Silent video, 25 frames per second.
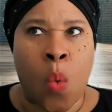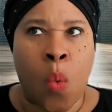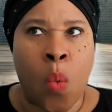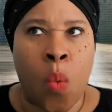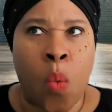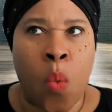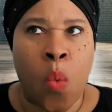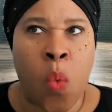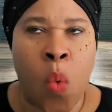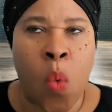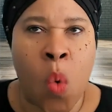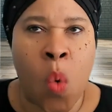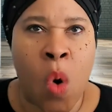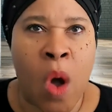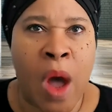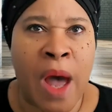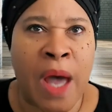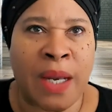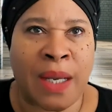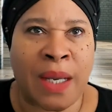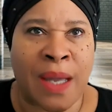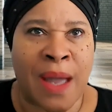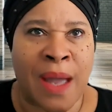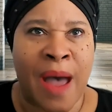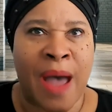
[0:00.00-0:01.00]

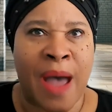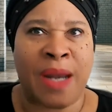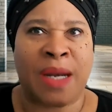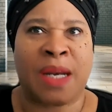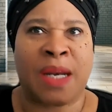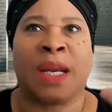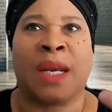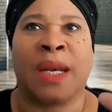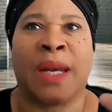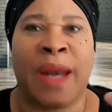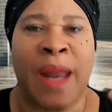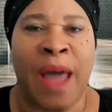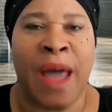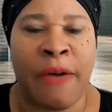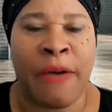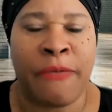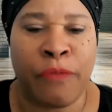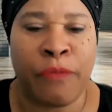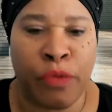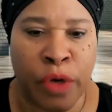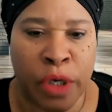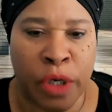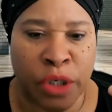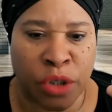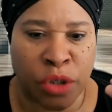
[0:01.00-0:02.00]
What kind of
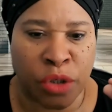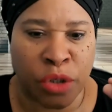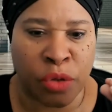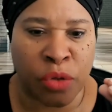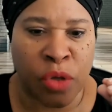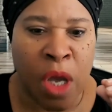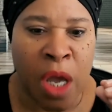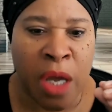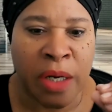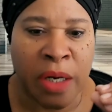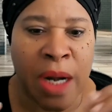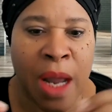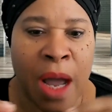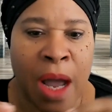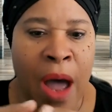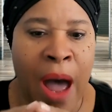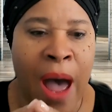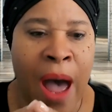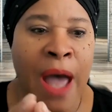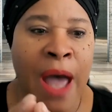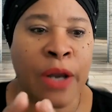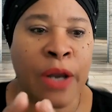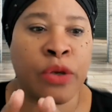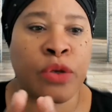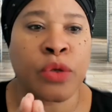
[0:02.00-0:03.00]
leverage do you, now
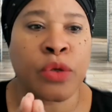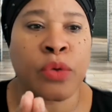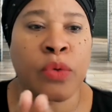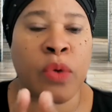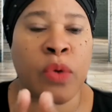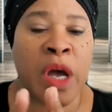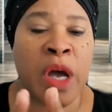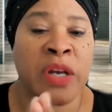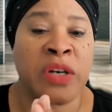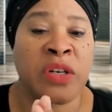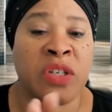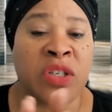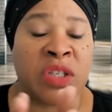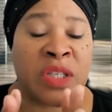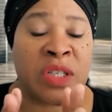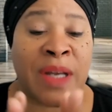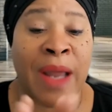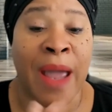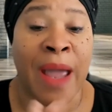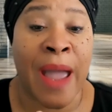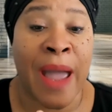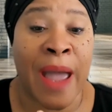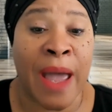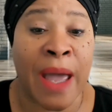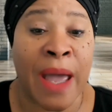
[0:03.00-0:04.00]
I do
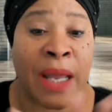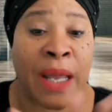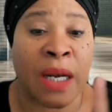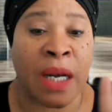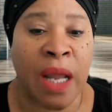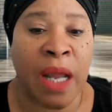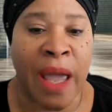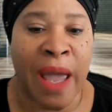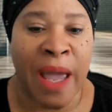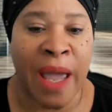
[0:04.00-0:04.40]
understand